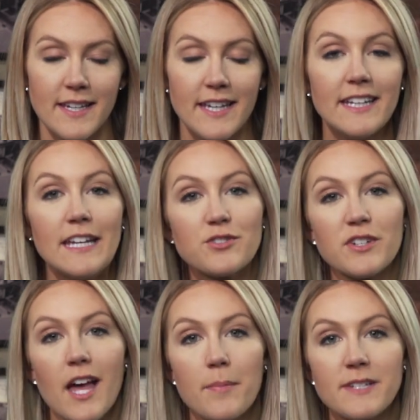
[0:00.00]
In
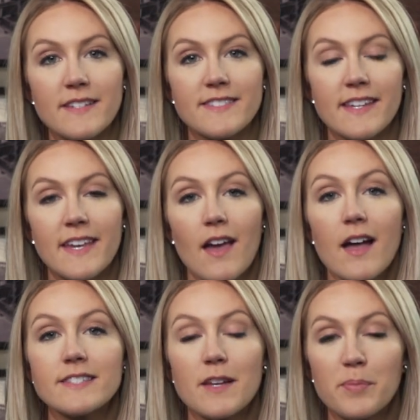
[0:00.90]
injury updates, Ziggy
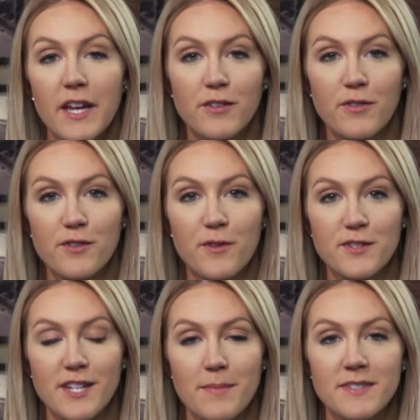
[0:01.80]
Ansah played for the
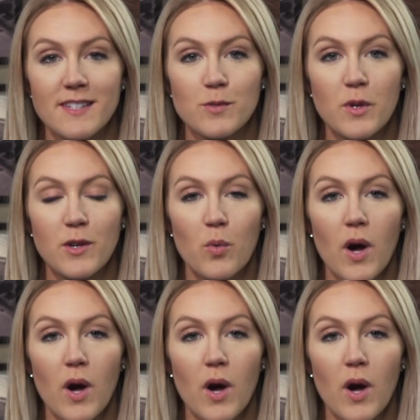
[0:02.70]
first time since week